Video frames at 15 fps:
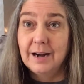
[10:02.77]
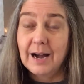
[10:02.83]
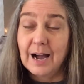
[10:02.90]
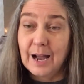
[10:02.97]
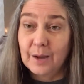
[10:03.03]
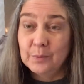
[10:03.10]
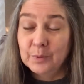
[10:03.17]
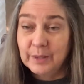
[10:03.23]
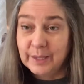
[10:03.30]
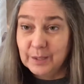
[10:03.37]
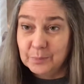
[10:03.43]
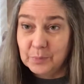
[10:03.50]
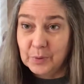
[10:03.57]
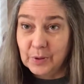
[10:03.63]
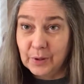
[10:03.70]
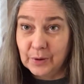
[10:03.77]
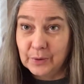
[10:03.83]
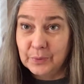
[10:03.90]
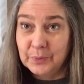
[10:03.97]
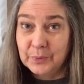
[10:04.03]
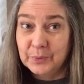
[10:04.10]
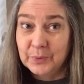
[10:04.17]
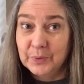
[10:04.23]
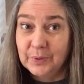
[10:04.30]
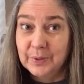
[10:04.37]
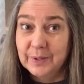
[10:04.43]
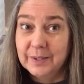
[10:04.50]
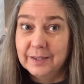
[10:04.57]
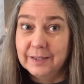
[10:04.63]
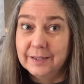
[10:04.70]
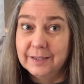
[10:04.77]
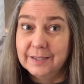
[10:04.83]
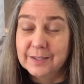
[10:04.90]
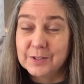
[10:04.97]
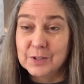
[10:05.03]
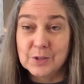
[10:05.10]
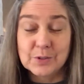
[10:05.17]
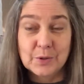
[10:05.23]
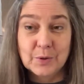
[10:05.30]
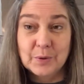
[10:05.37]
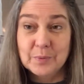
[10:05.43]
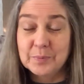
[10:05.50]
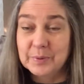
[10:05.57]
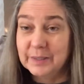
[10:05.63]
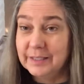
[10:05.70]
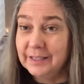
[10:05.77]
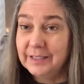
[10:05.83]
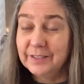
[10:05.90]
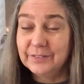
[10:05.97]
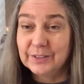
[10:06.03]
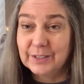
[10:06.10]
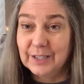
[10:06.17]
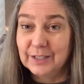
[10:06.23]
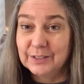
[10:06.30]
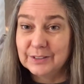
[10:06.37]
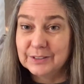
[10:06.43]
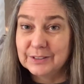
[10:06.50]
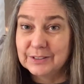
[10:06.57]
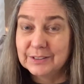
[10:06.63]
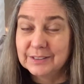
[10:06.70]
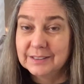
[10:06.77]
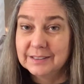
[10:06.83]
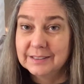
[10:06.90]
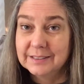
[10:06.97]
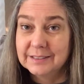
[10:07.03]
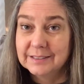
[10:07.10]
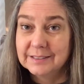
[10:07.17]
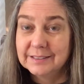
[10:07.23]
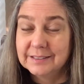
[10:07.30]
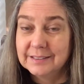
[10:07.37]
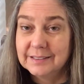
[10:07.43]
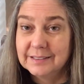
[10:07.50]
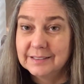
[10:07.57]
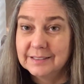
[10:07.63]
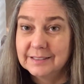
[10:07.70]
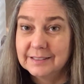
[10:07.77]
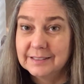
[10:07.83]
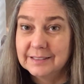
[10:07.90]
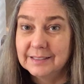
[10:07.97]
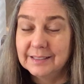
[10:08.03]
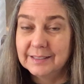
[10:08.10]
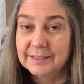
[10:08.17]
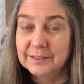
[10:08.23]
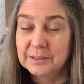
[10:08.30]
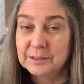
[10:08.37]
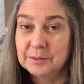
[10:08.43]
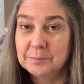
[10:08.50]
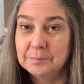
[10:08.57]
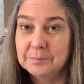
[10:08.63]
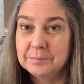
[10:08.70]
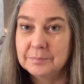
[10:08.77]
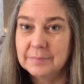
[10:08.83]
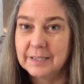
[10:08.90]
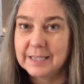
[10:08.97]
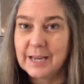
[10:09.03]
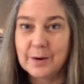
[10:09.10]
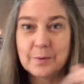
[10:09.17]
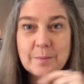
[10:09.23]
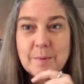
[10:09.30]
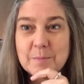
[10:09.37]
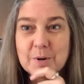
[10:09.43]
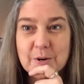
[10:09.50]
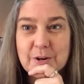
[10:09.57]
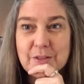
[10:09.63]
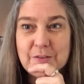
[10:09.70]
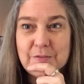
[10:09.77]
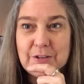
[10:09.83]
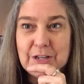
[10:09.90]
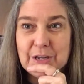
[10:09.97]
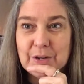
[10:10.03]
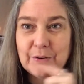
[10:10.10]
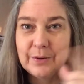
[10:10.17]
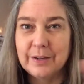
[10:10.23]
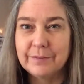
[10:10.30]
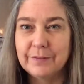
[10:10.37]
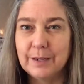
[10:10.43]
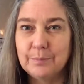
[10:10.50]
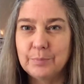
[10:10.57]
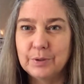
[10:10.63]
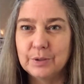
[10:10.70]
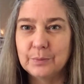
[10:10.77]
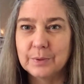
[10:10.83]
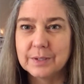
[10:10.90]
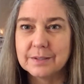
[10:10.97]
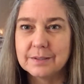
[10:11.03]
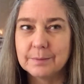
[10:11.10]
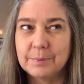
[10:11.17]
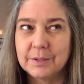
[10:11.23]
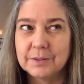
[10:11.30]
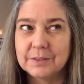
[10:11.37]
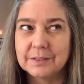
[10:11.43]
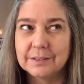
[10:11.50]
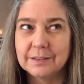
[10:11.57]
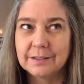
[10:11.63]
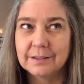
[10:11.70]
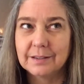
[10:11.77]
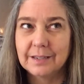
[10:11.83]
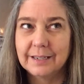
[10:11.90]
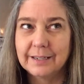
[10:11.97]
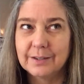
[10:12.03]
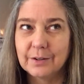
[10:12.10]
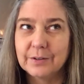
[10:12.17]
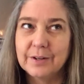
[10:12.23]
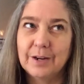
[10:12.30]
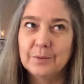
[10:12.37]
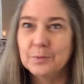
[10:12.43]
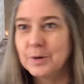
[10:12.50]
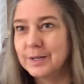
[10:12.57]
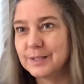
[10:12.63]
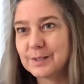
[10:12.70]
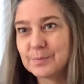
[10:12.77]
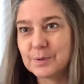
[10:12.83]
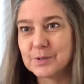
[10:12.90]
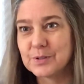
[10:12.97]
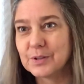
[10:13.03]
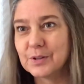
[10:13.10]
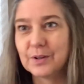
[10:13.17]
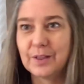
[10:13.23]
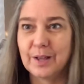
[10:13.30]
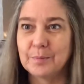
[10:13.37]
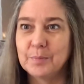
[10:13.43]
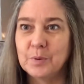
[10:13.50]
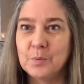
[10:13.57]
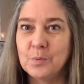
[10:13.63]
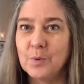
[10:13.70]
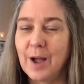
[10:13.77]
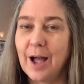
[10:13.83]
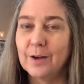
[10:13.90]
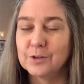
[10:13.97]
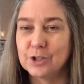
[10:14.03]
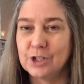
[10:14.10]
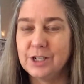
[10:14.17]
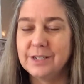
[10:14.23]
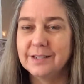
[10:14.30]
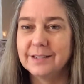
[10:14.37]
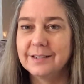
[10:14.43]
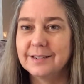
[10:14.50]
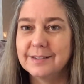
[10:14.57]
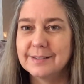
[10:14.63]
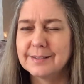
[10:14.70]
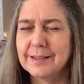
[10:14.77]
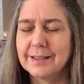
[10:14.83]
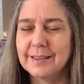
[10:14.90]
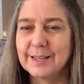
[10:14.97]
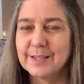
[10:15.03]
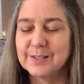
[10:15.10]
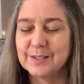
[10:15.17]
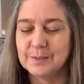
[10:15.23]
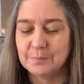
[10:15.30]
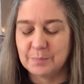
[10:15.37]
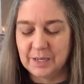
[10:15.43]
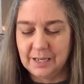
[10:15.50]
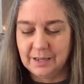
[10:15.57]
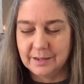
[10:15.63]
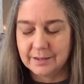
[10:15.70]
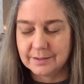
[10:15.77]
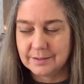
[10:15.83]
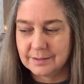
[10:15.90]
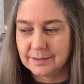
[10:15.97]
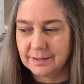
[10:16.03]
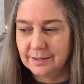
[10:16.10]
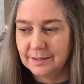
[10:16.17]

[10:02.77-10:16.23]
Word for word: I will link it below. It's also completely different colors. Um, I can't remember in the video if I put what it's supposed to look like, or not what it's supposed to look like, but how she did it. It's I think it's in pinks,